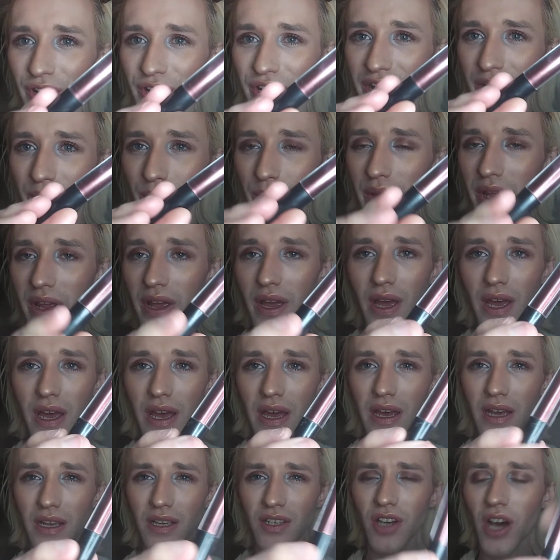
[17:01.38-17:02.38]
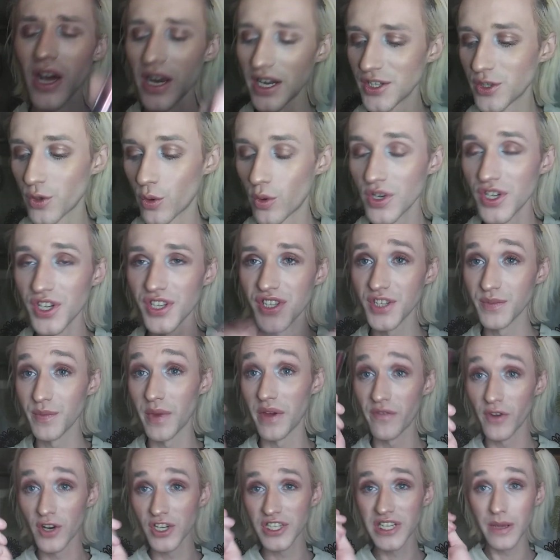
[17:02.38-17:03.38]
you know, but, God, it's gorgeous. It's my
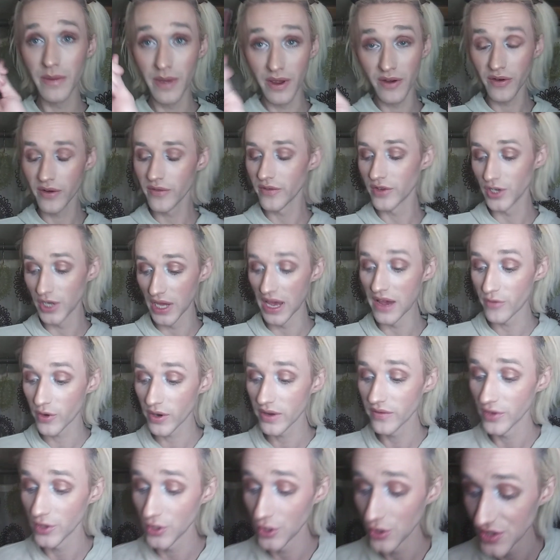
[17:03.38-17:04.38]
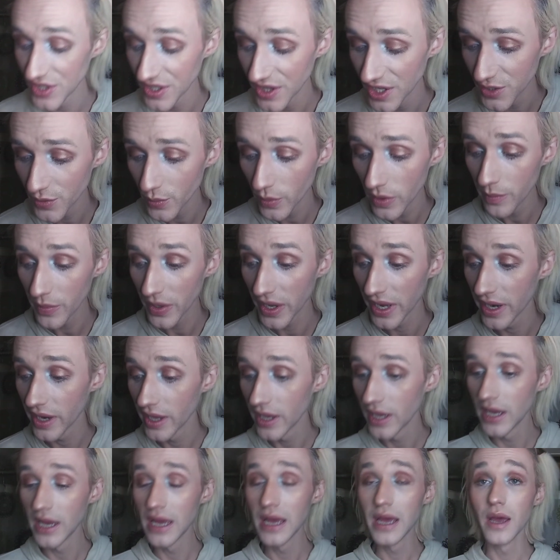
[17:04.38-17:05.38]
first time ever even using this one, but,
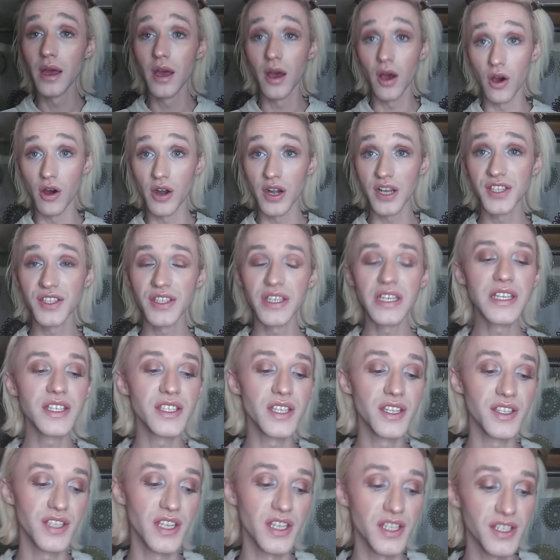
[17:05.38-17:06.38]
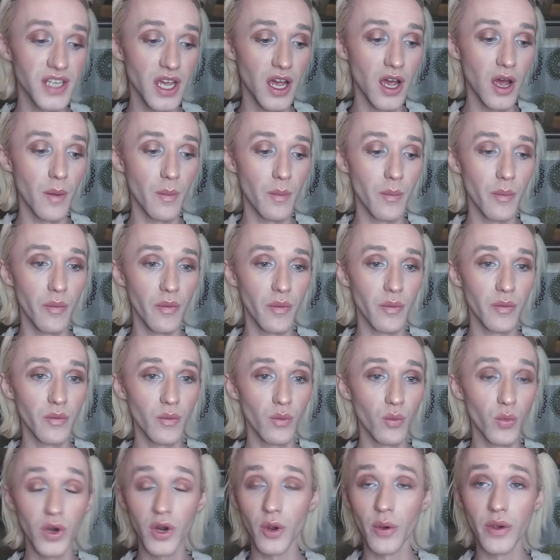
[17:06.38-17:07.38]
honestly, since it's,
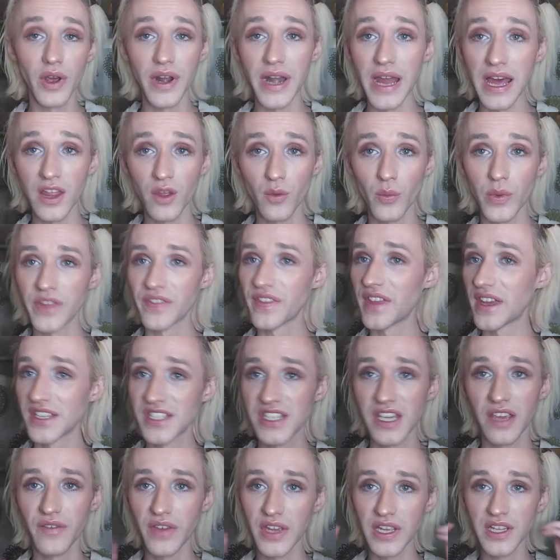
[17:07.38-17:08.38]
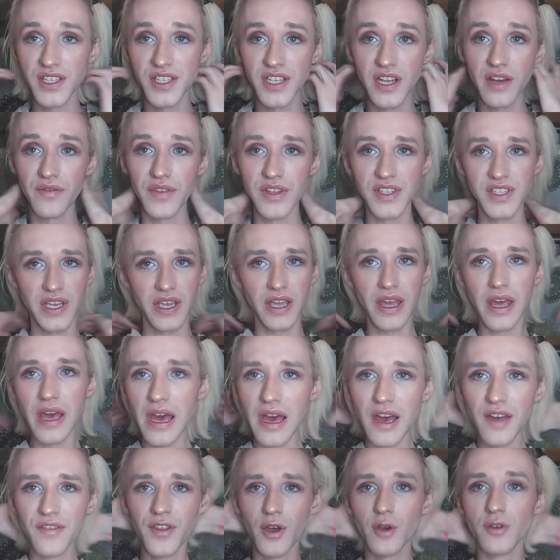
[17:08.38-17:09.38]
we're going on Halloween, Thanksgiving, and stuff, it's, like,
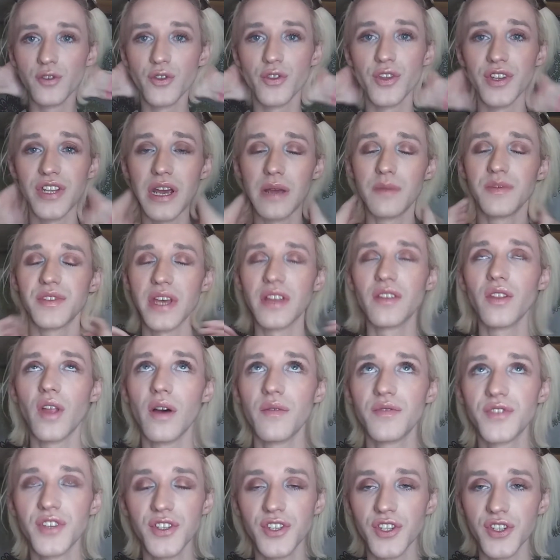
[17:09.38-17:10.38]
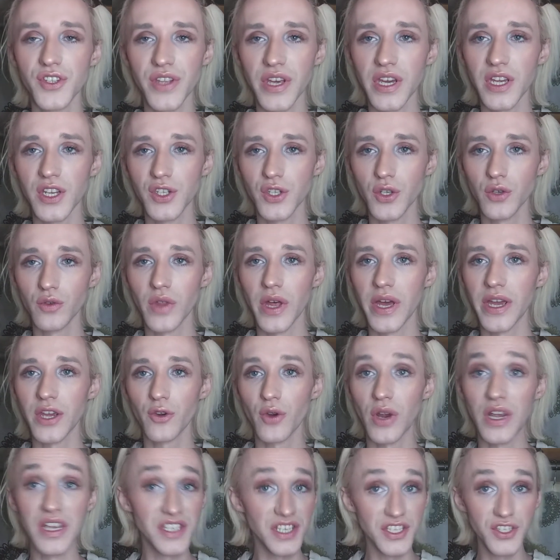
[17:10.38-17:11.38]
those are the times I love to just, like, do, like,
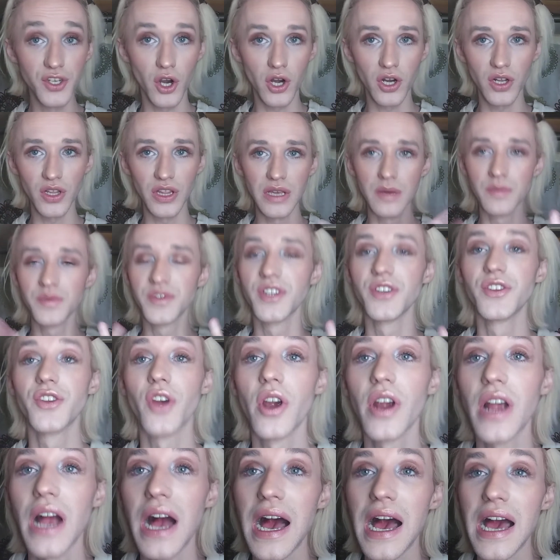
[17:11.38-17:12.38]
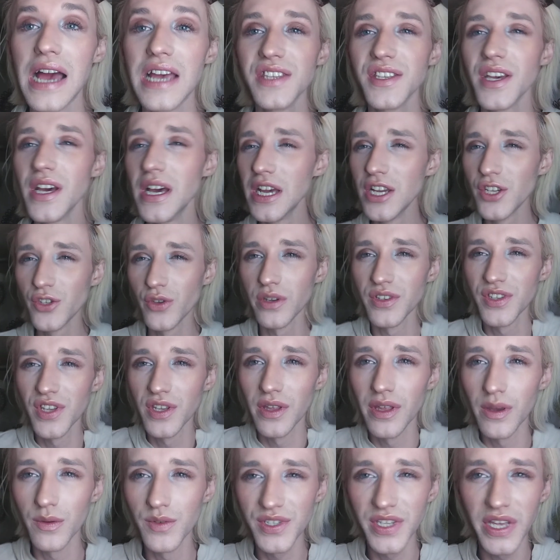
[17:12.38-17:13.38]
crazy dark lips and dark eyes, so
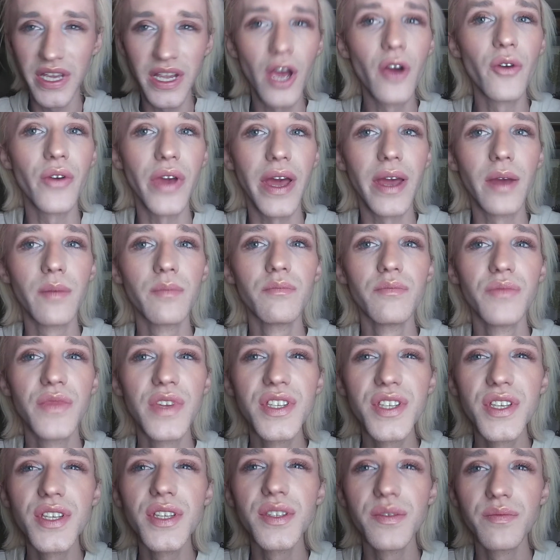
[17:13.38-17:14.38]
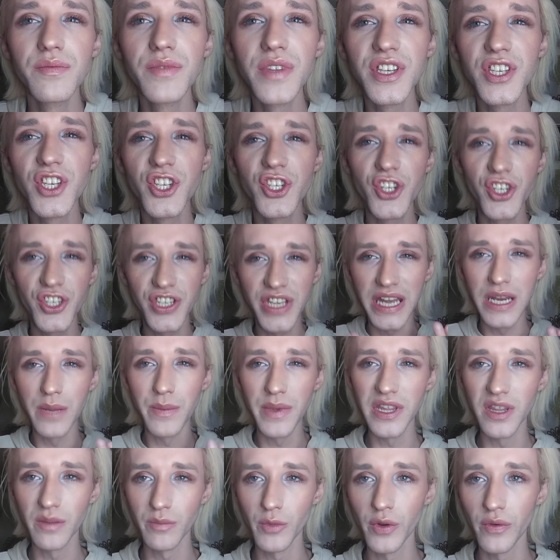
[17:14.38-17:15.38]
I was like, okay, this is just getting
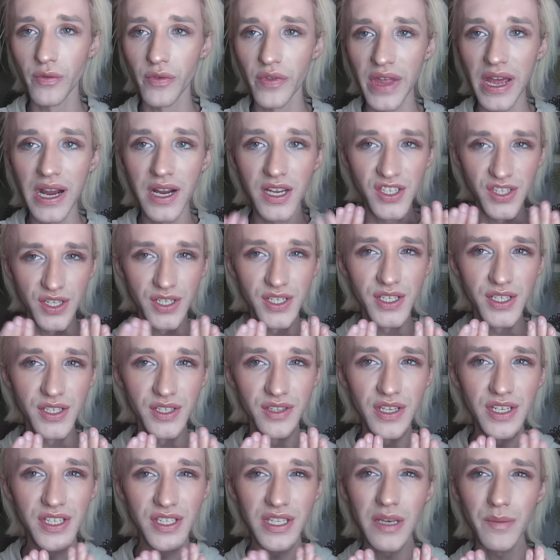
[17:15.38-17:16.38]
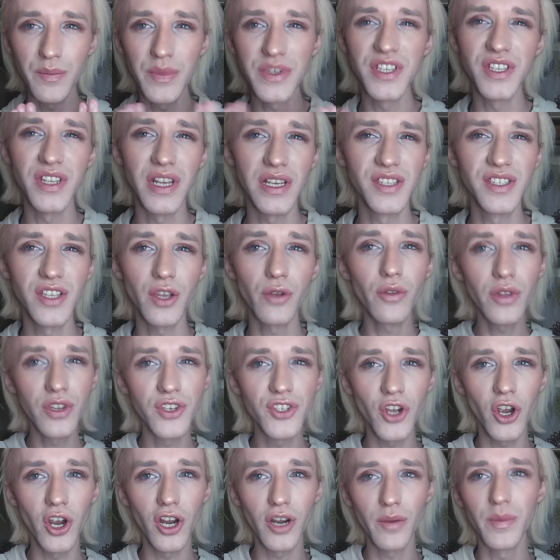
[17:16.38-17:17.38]
me in the mood for that, because this lip isn't necessarily
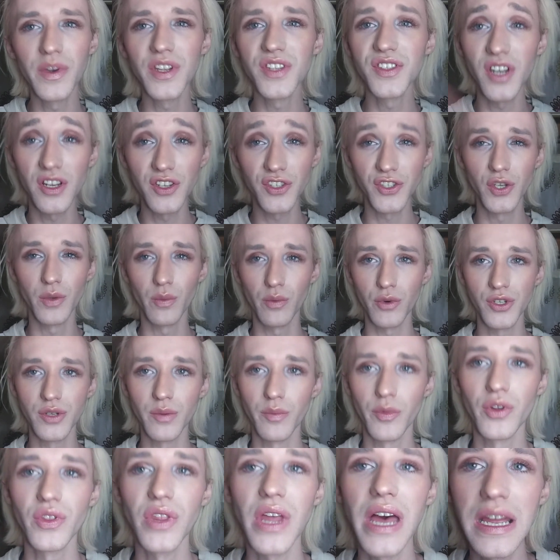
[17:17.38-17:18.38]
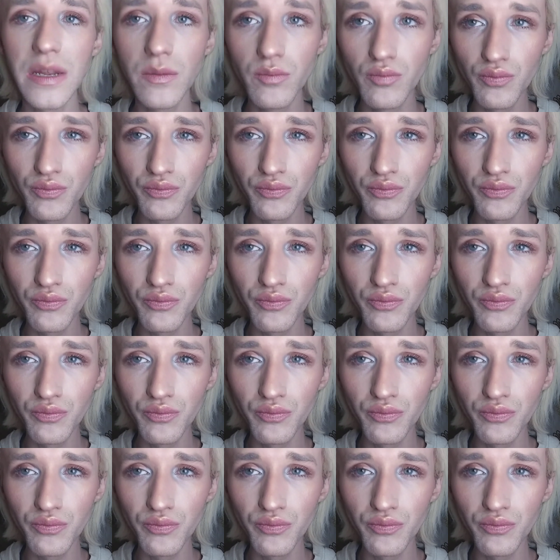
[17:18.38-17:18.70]
dark, but it's not super, super light.